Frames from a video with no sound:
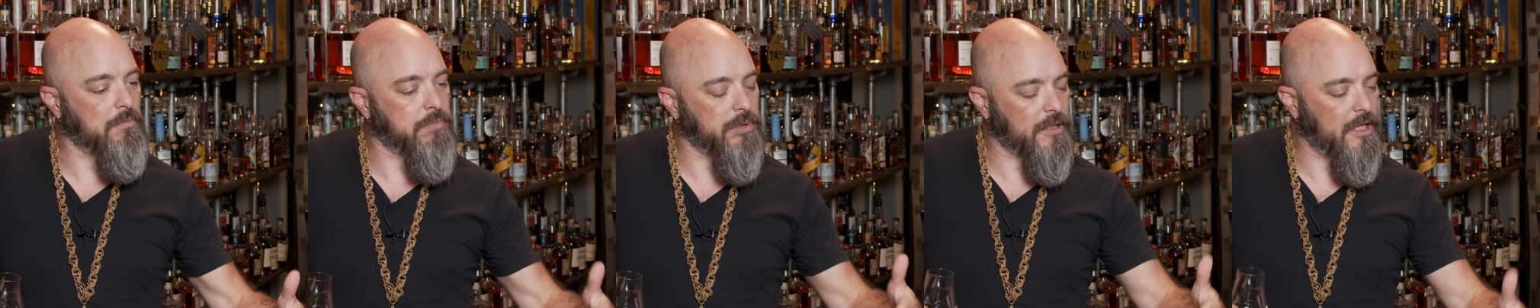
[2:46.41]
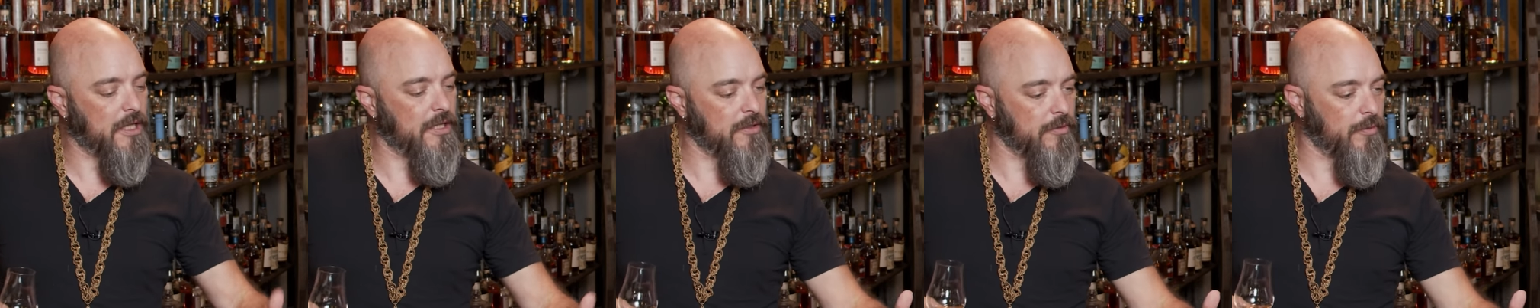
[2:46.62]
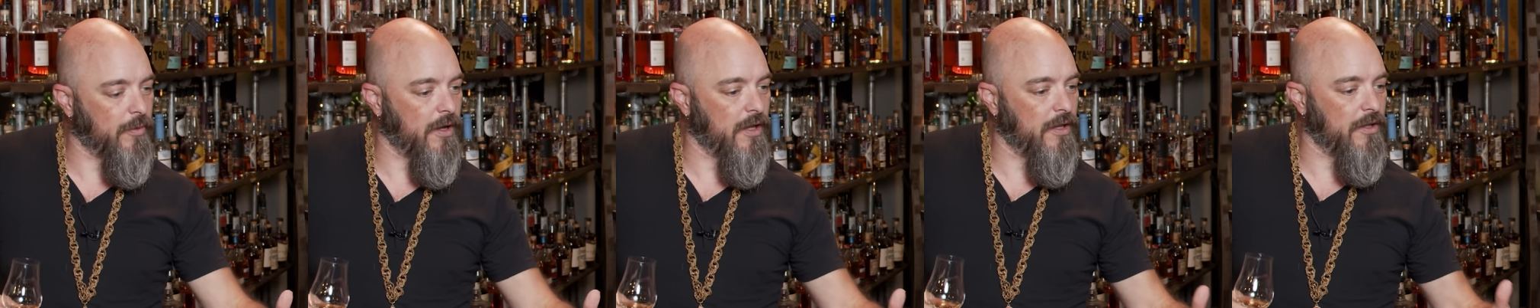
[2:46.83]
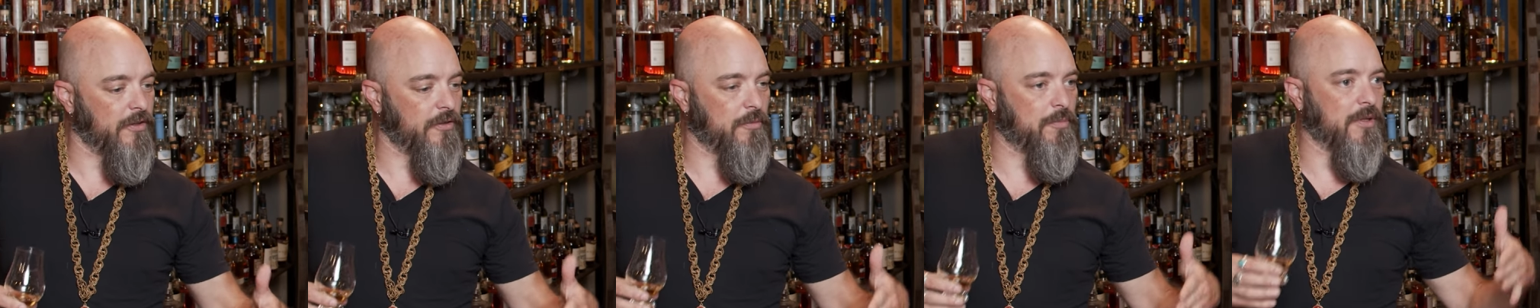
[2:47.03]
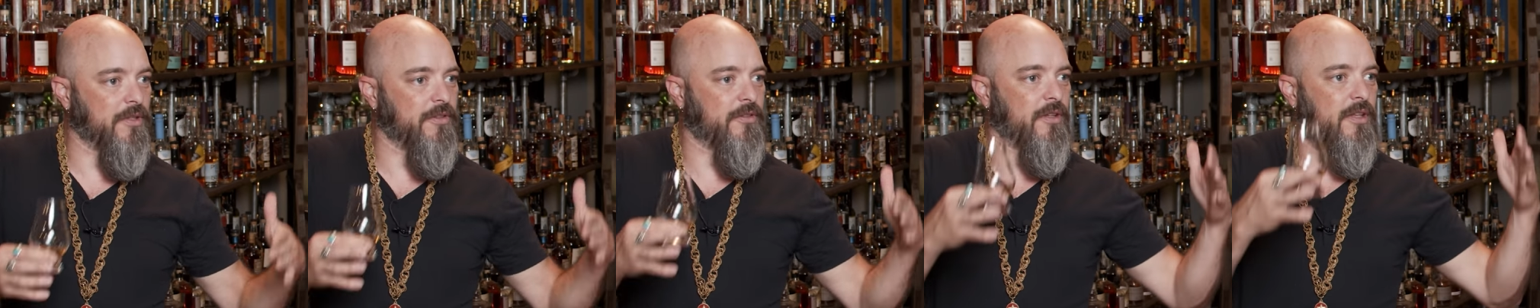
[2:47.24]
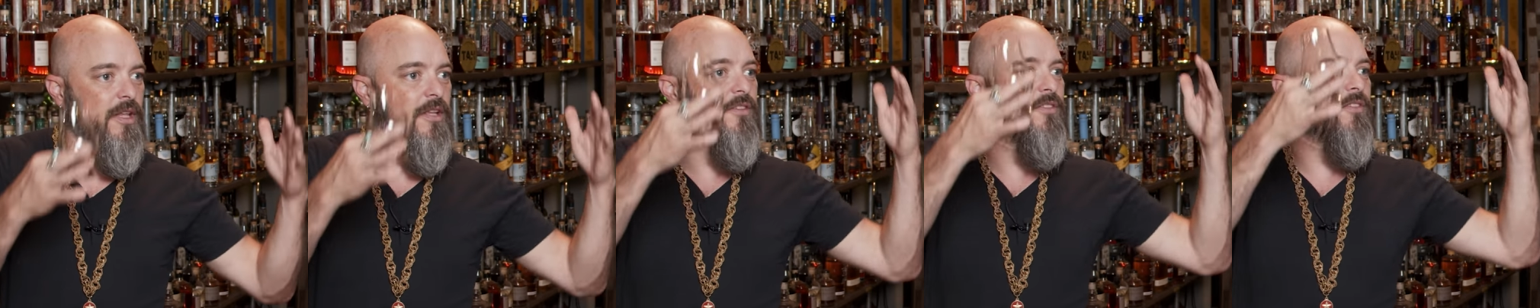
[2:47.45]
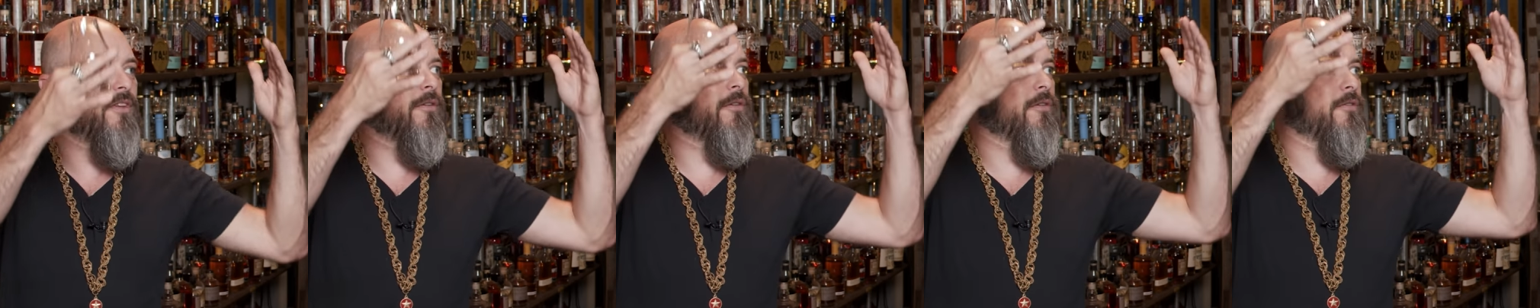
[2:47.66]
blend was, but so they
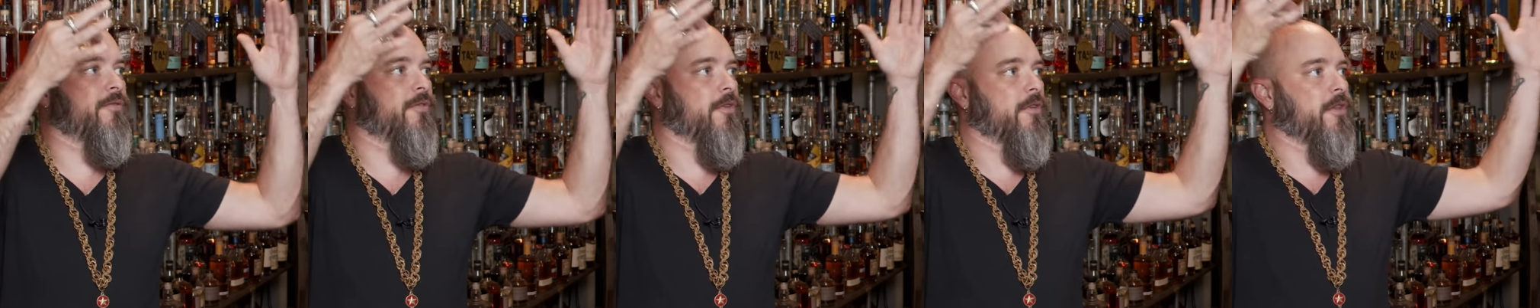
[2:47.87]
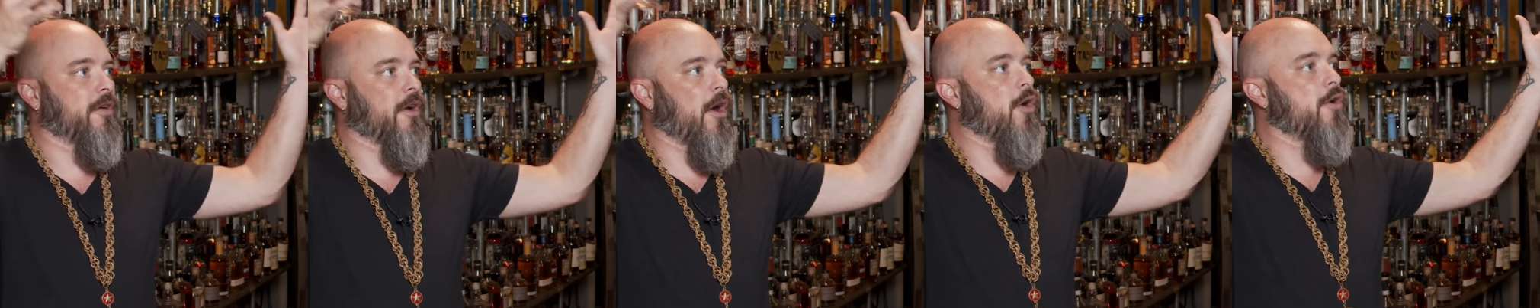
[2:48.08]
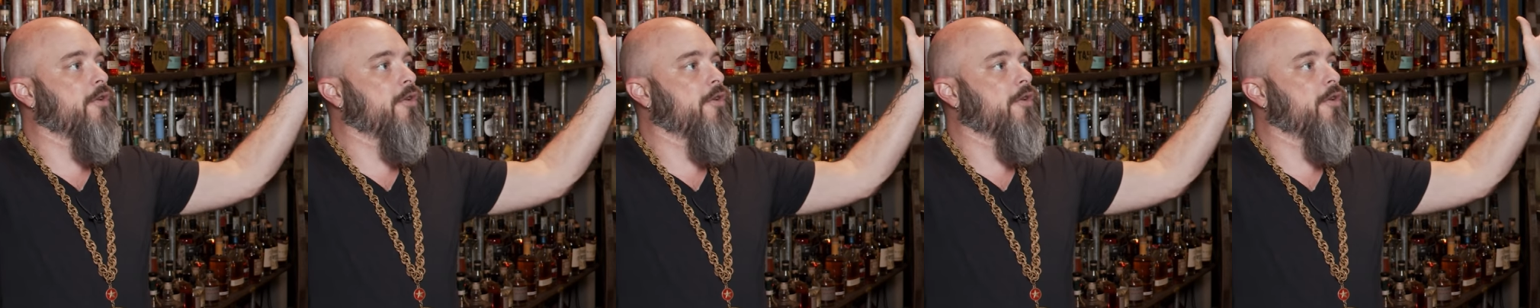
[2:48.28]
settled for the